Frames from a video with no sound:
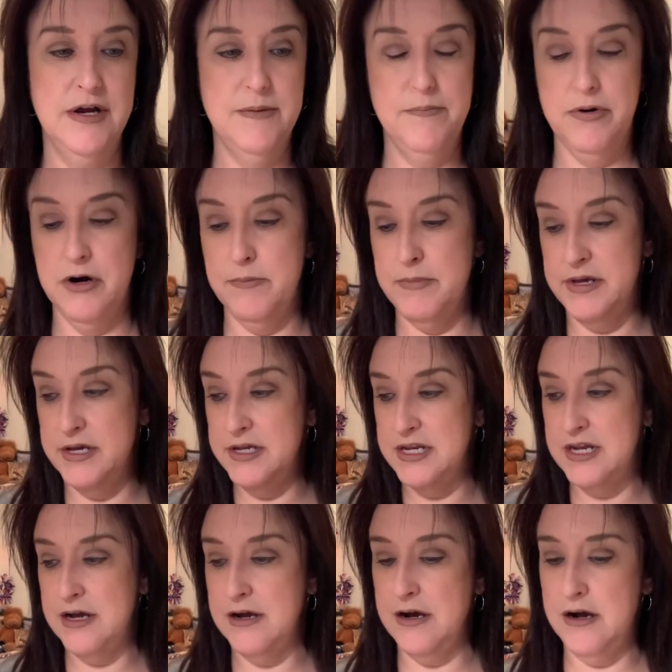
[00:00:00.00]

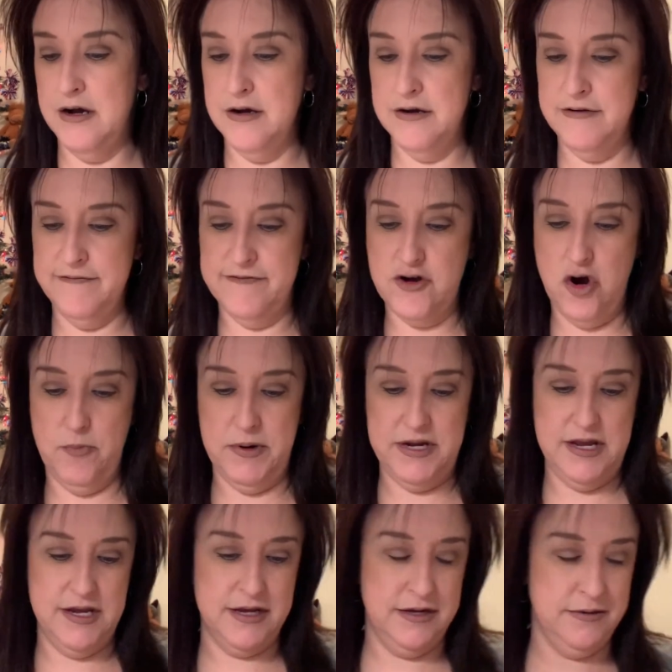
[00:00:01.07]
Permin of
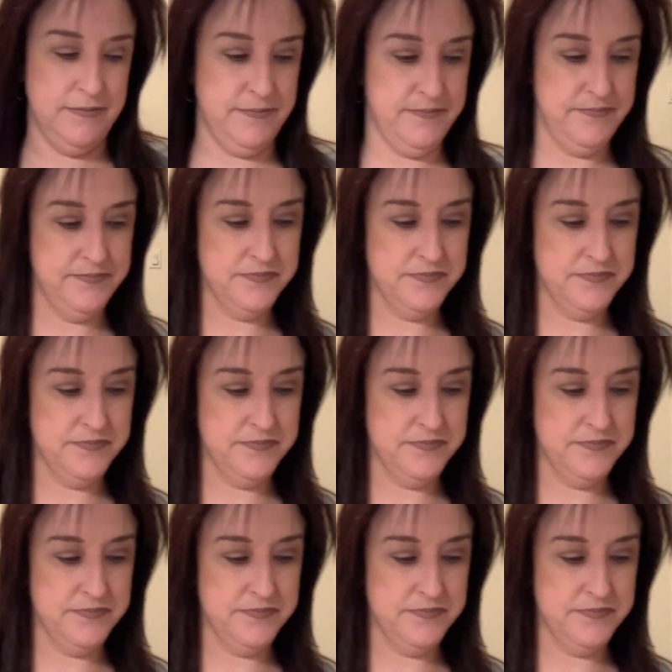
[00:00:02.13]
Copenhagen.